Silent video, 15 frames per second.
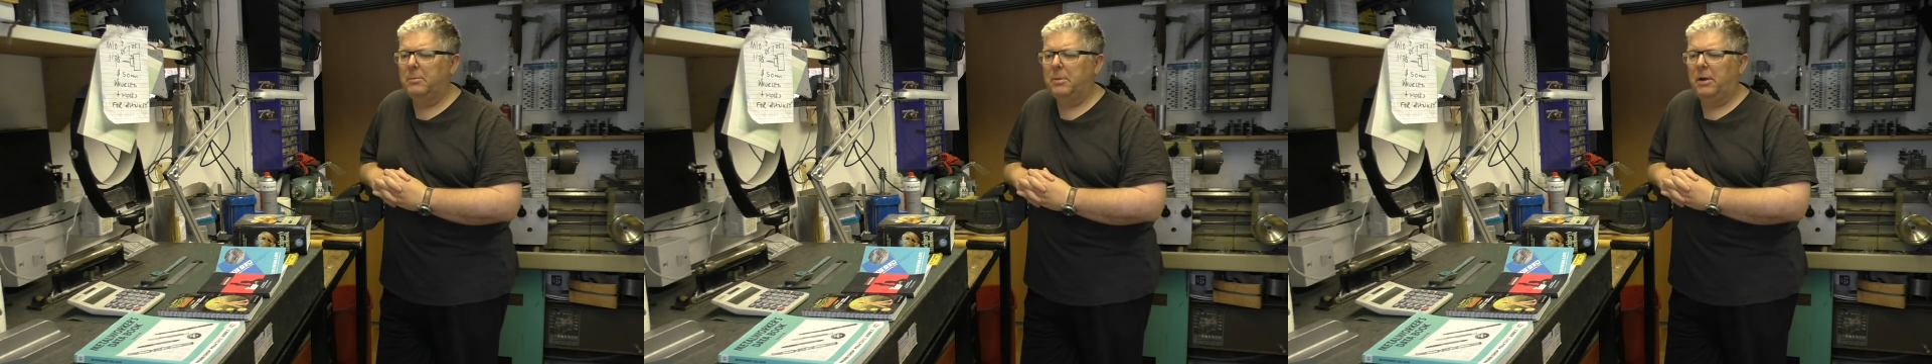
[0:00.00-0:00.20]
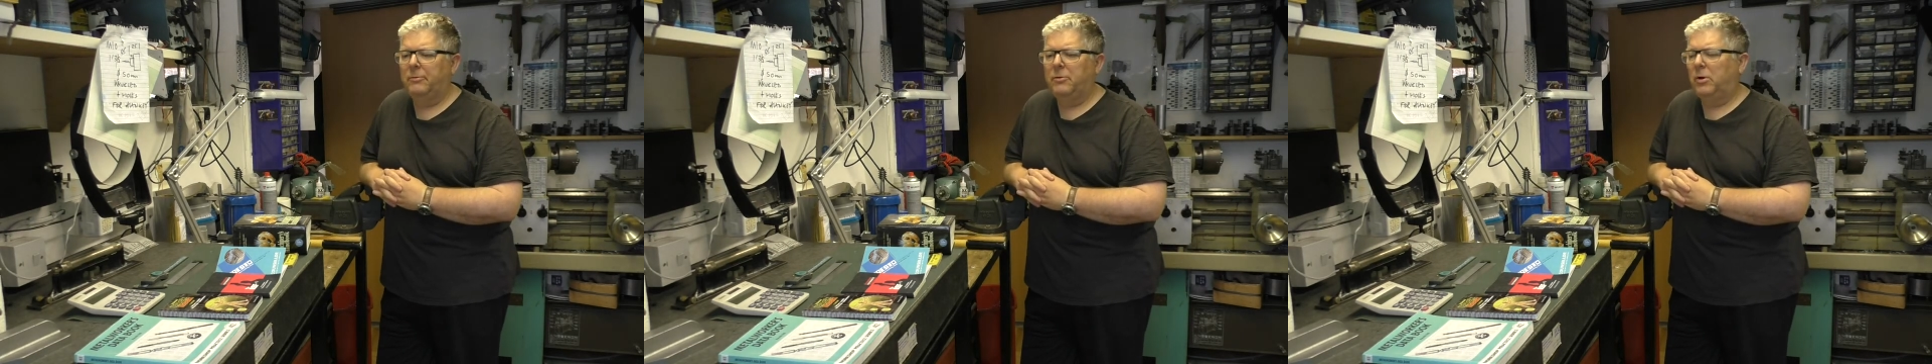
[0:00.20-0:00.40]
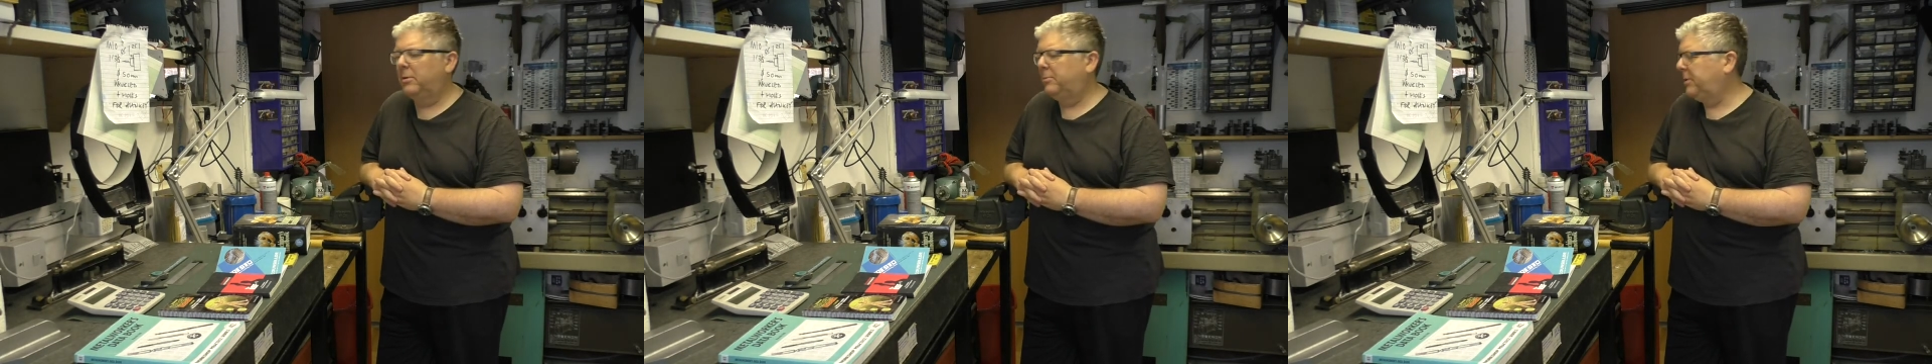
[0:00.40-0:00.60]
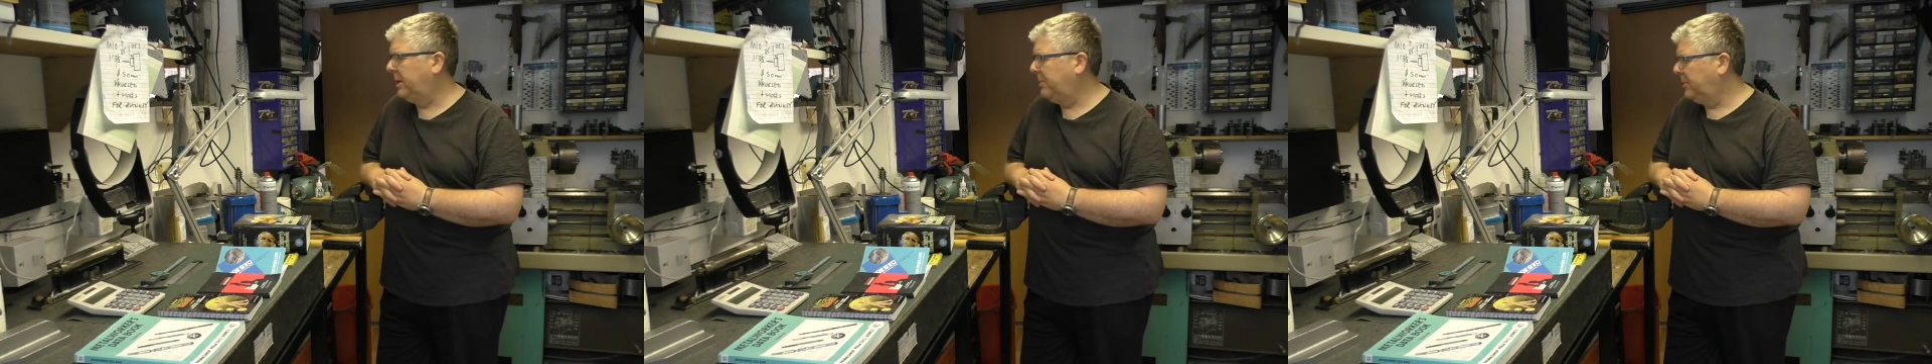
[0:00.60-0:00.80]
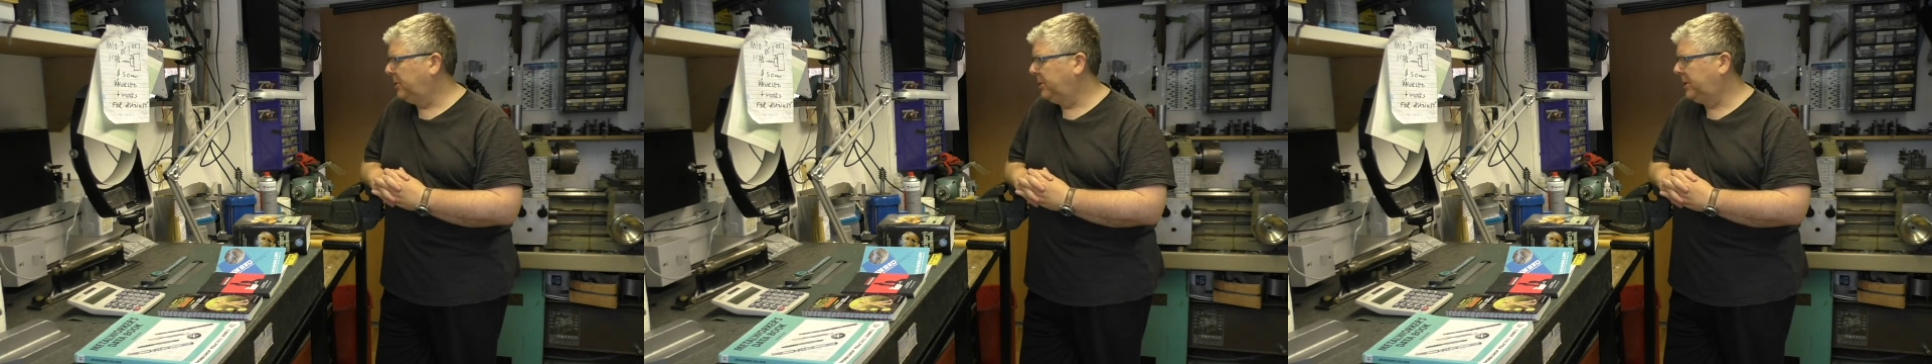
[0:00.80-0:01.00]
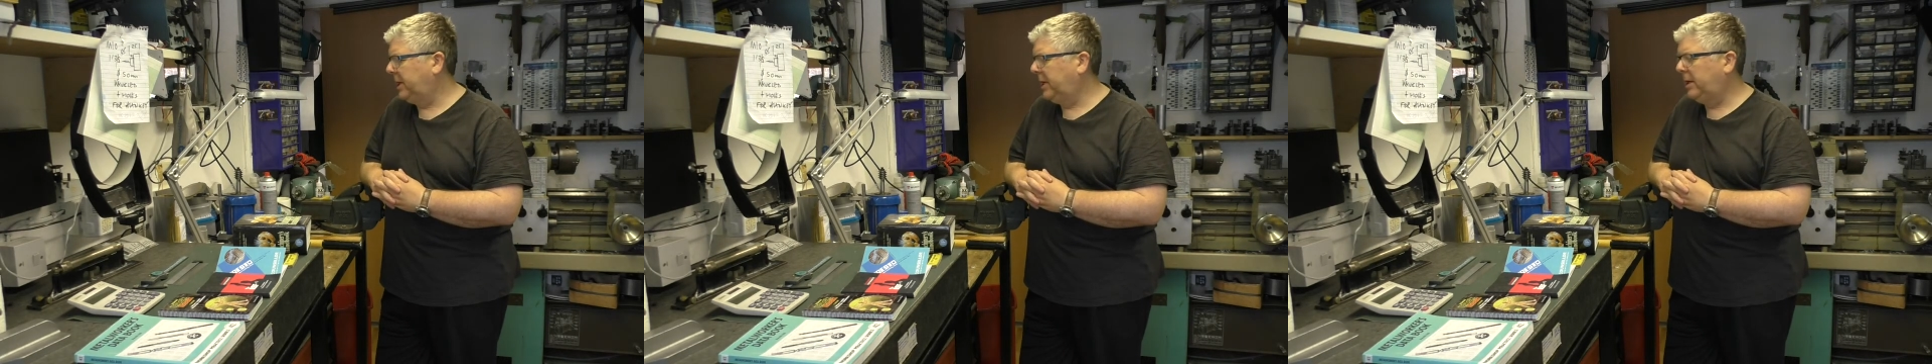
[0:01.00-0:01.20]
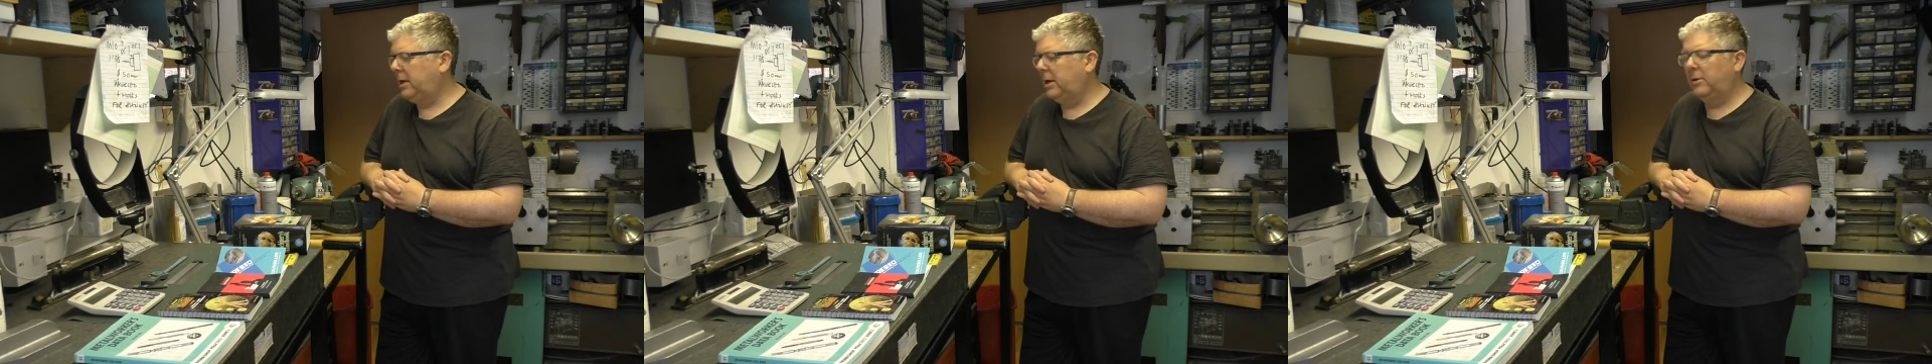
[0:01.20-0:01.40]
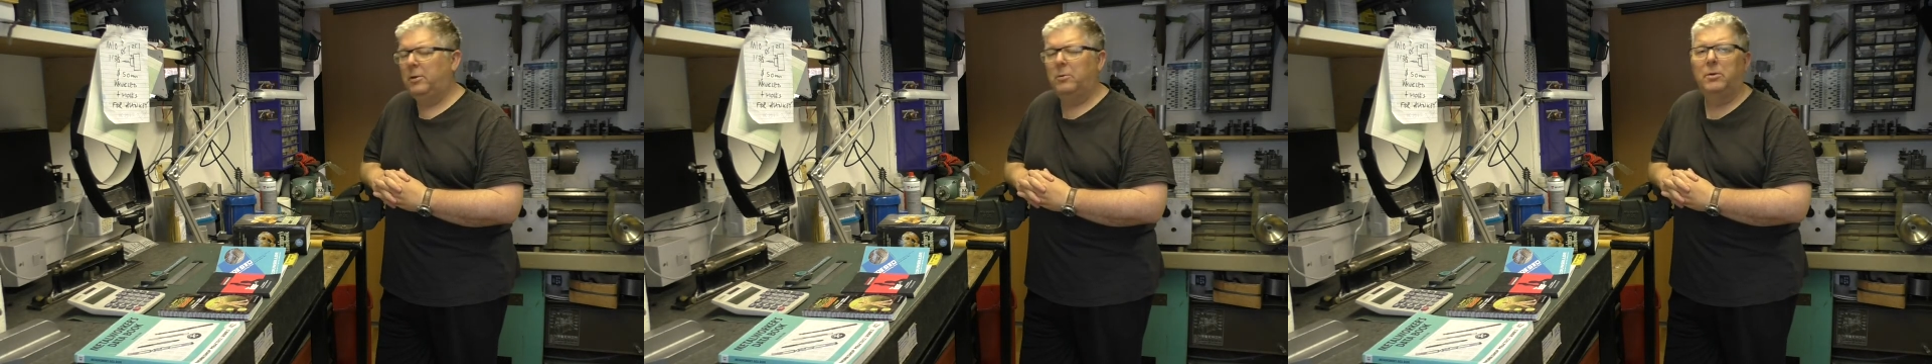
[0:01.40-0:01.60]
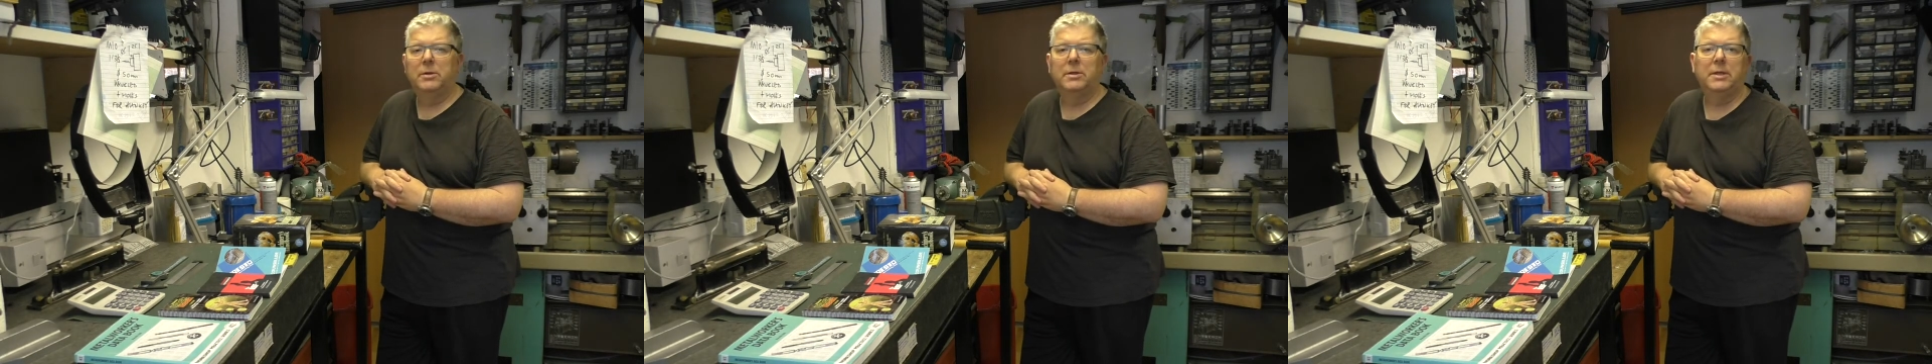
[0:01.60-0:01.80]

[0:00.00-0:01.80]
I've got pretty much the ones